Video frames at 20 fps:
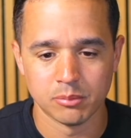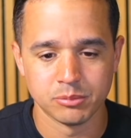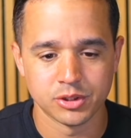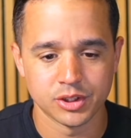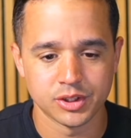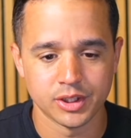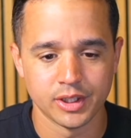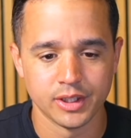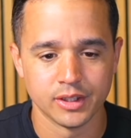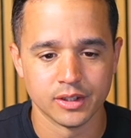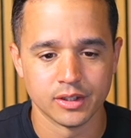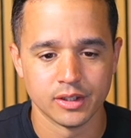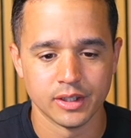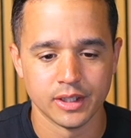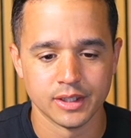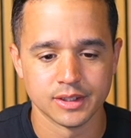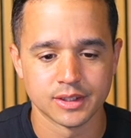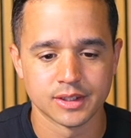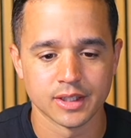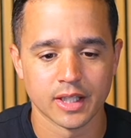just here
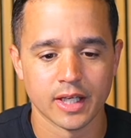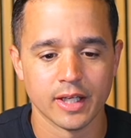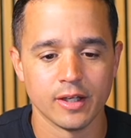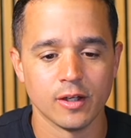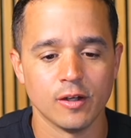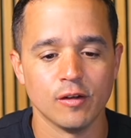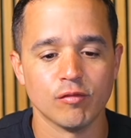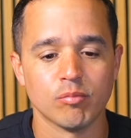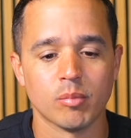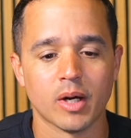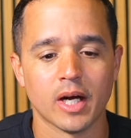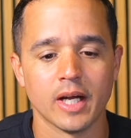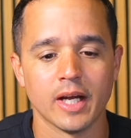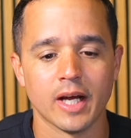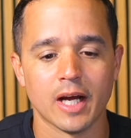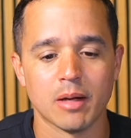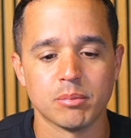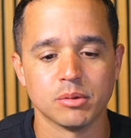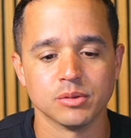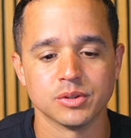inside of my
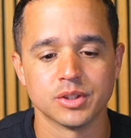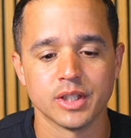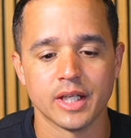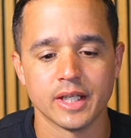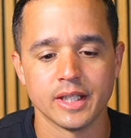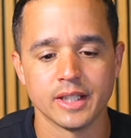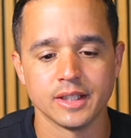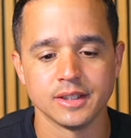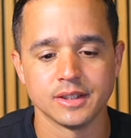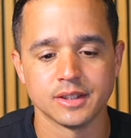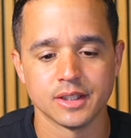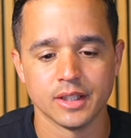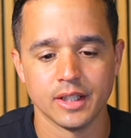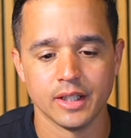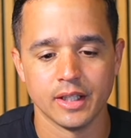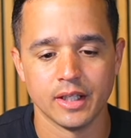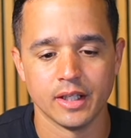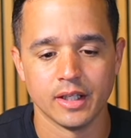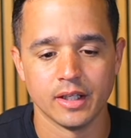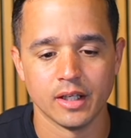Apple settings
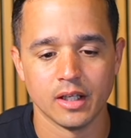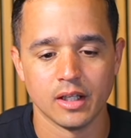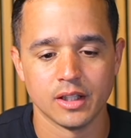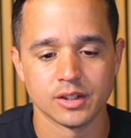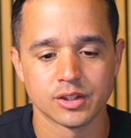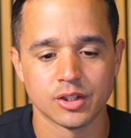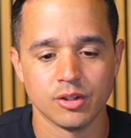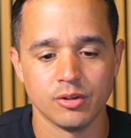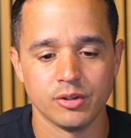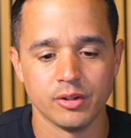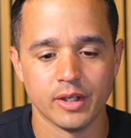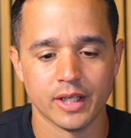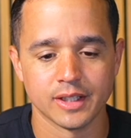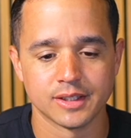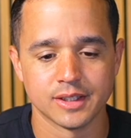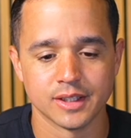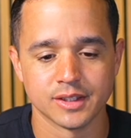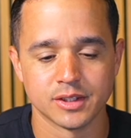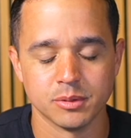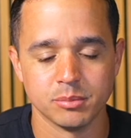and let's go to
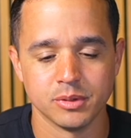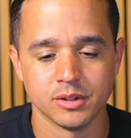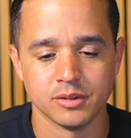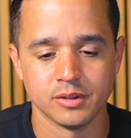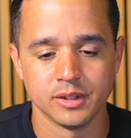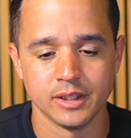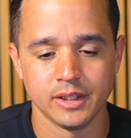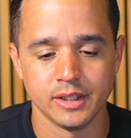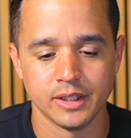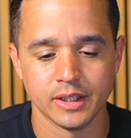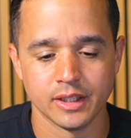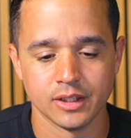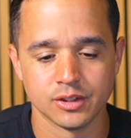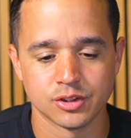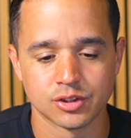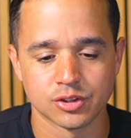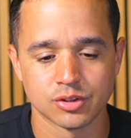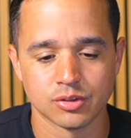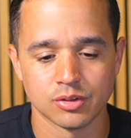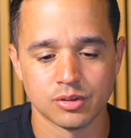accessibility
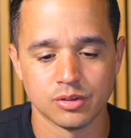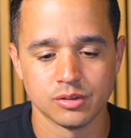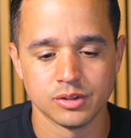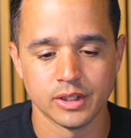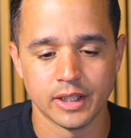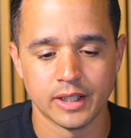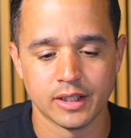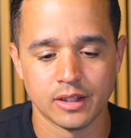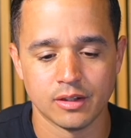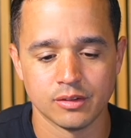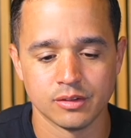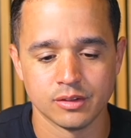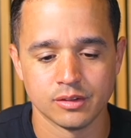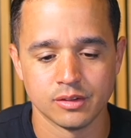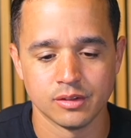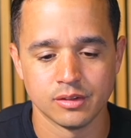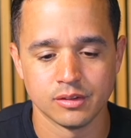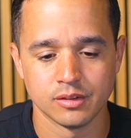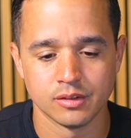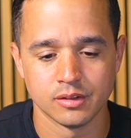and scroll down.
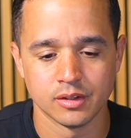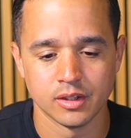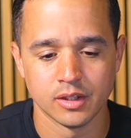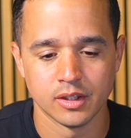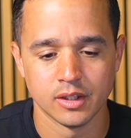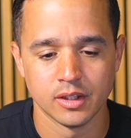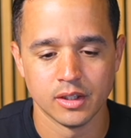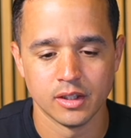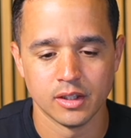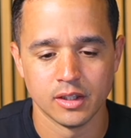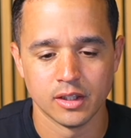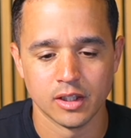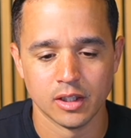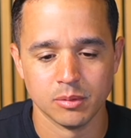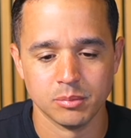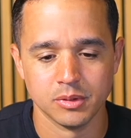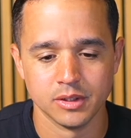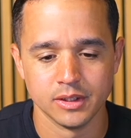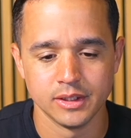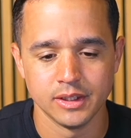I
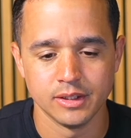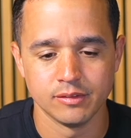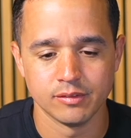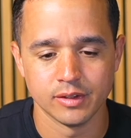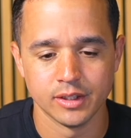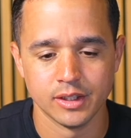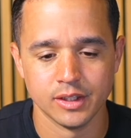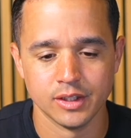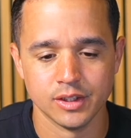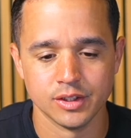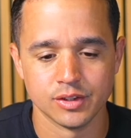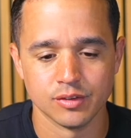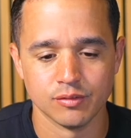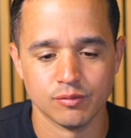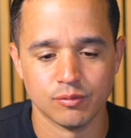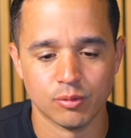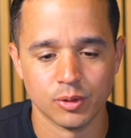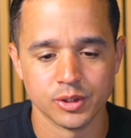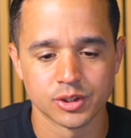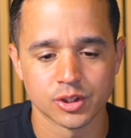believe it is
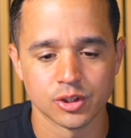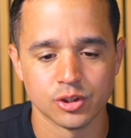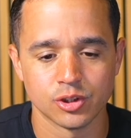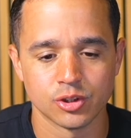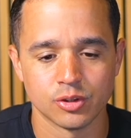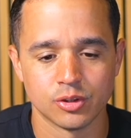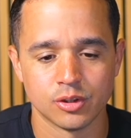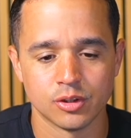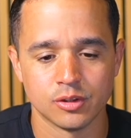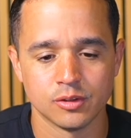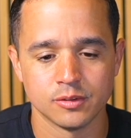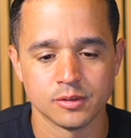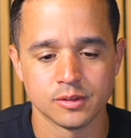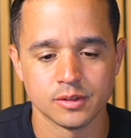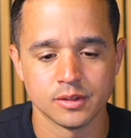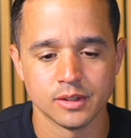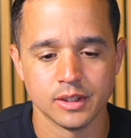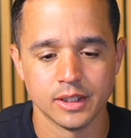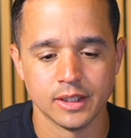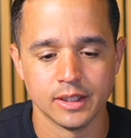voice control
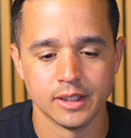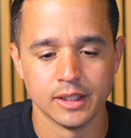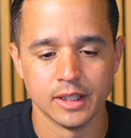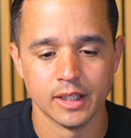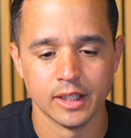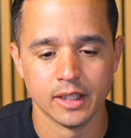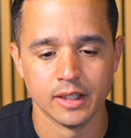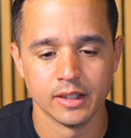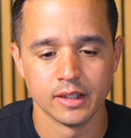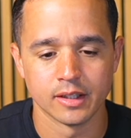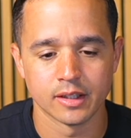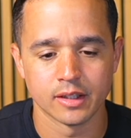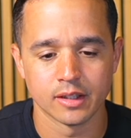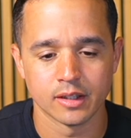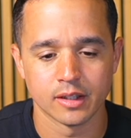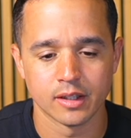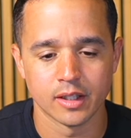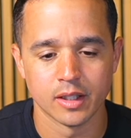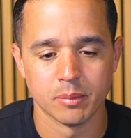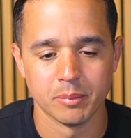and then
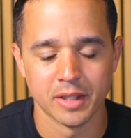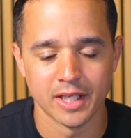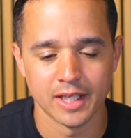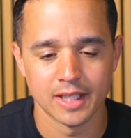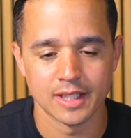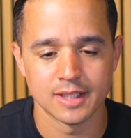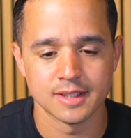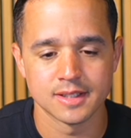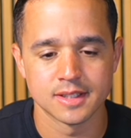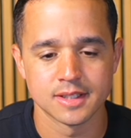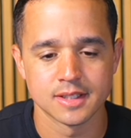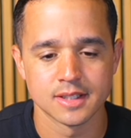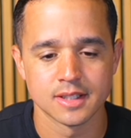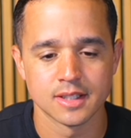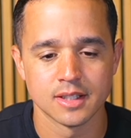commands